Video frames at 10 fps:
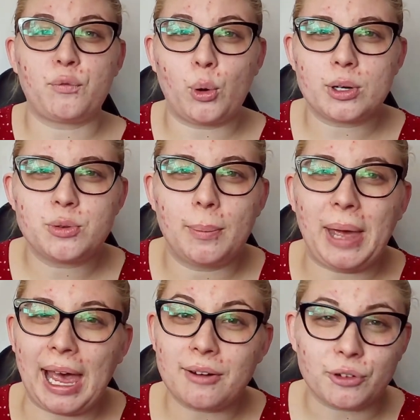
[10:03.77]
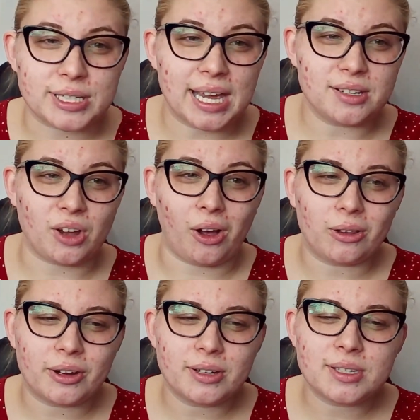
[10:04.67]
4 to a pack for
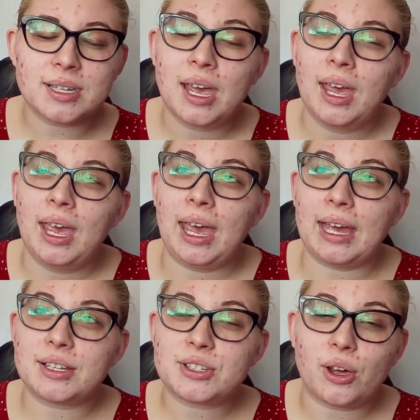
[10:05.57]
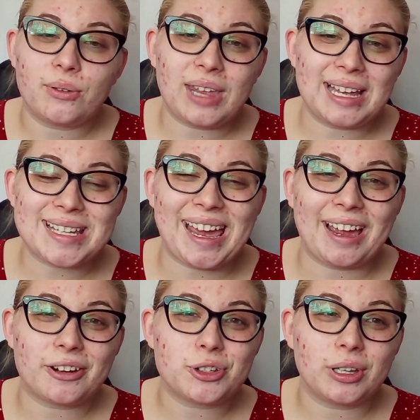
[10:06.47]
$10. And so that's
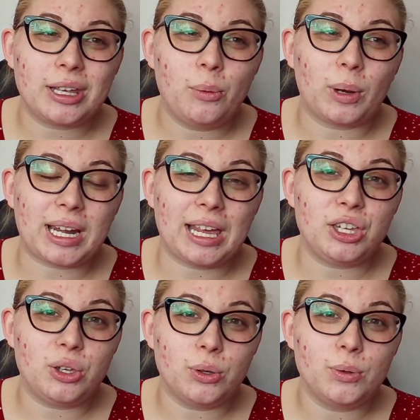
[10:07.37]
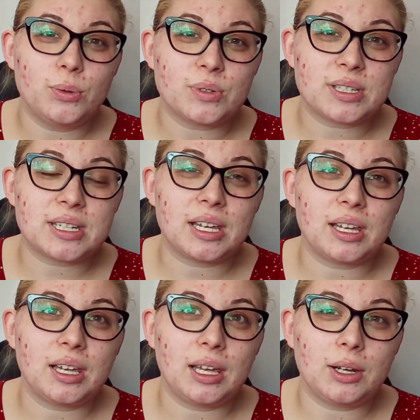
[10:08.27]
actually what I used
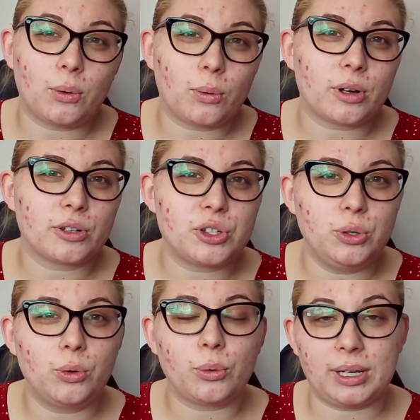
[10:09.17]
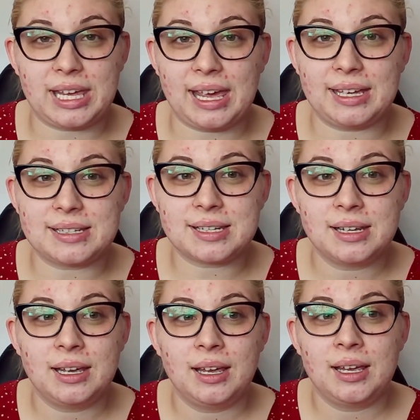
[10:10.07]
in order to create
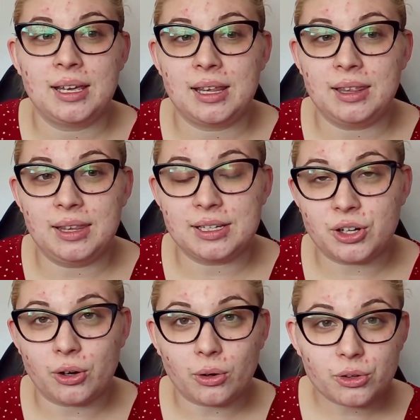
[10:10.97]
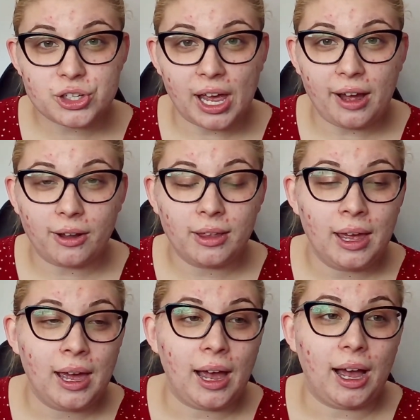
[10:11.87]
the turtle shell.
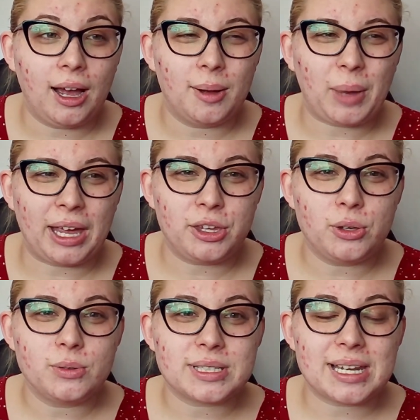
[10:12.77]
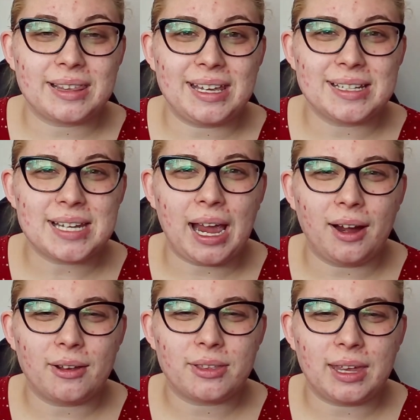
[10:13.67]
I used the
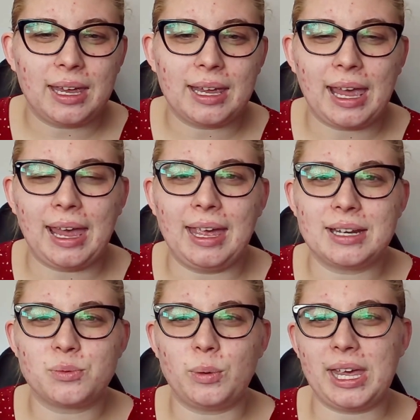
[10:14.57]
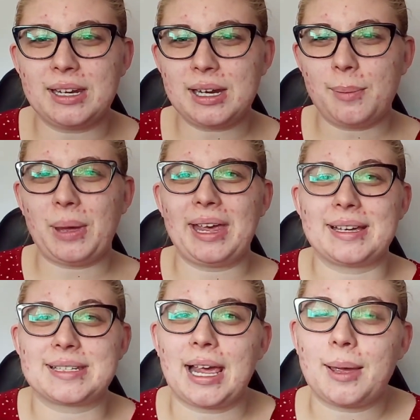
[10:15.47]
entire thing, and we ended up buying
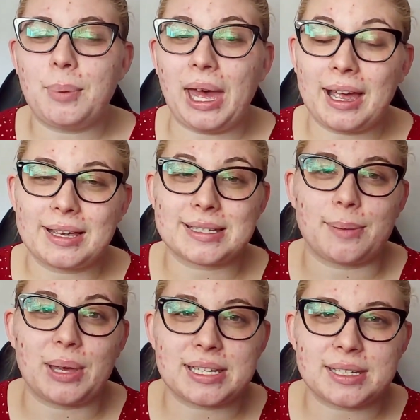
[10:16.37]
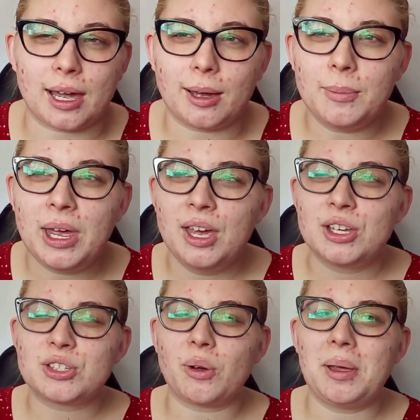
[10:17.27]
a second pack because I messed up.
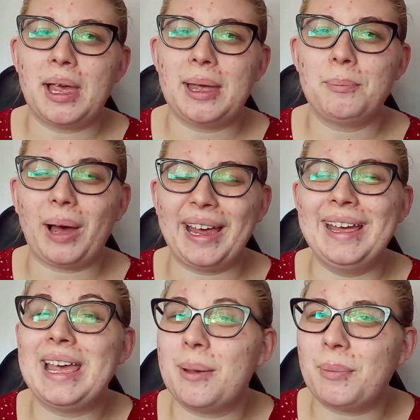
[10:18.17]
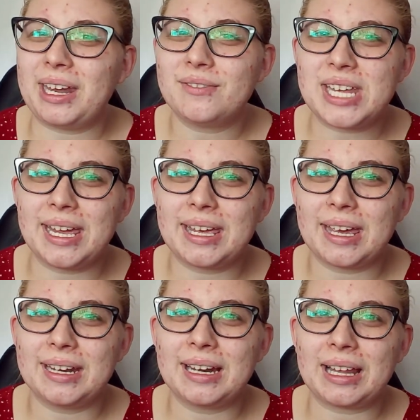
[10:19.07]
So it might have
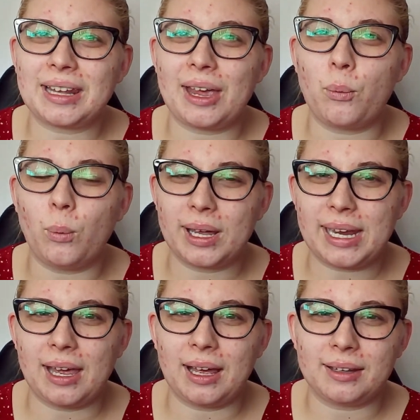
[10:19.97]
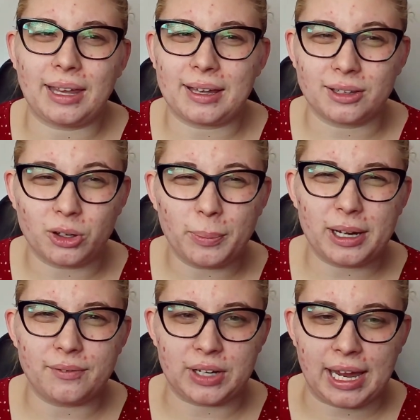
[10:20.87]
taken like a little
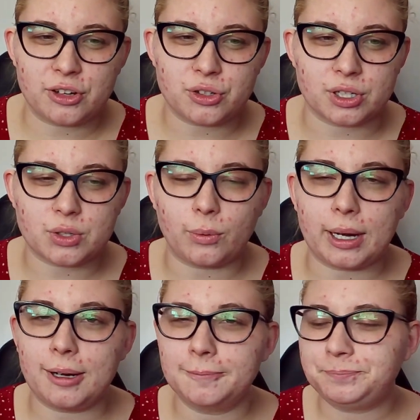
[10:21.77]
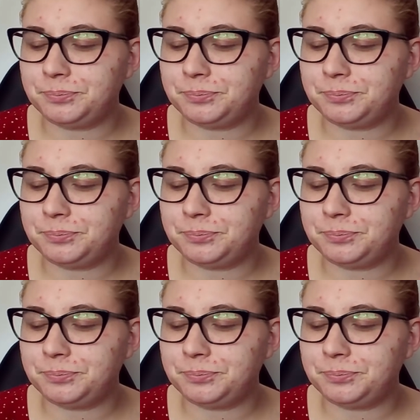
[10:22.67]
bit of an extra square,